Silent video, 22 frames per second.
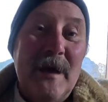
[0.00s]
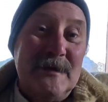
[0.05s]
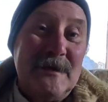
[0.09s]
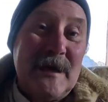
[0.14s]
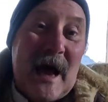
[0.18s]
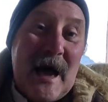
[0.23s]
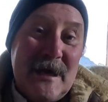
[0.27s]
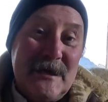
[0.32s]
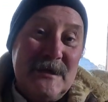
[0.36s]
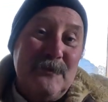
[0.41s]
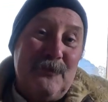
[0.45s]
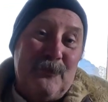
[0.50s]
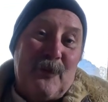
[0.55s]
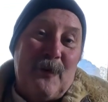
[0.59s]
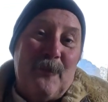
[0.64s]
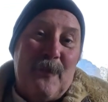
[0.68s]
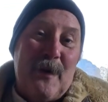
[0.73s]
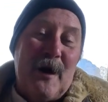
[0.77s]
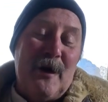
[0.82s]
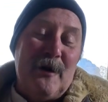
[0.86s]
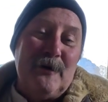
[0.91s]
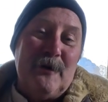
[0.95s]
I
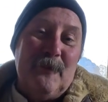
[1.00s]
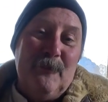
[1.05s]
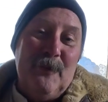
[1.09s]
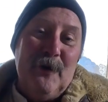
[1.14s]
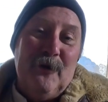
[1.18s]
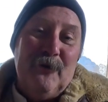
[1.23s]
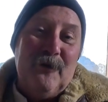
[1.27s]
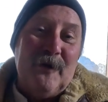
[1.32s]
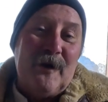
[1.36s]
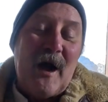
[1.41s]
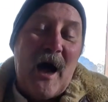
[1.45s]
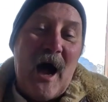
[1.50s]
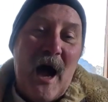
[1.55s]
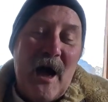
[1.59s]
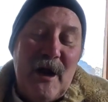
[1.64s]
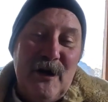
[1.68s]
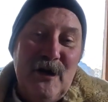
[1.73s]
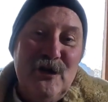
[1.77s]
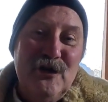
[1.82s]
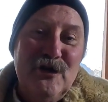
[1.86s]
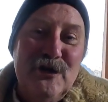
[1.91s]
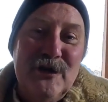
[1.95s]
prepare to build the
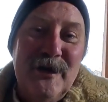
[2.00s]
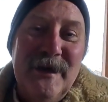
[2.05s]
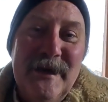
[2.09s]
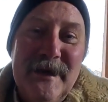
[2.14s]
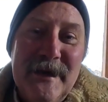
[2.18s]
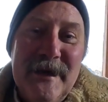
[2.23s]
cottage.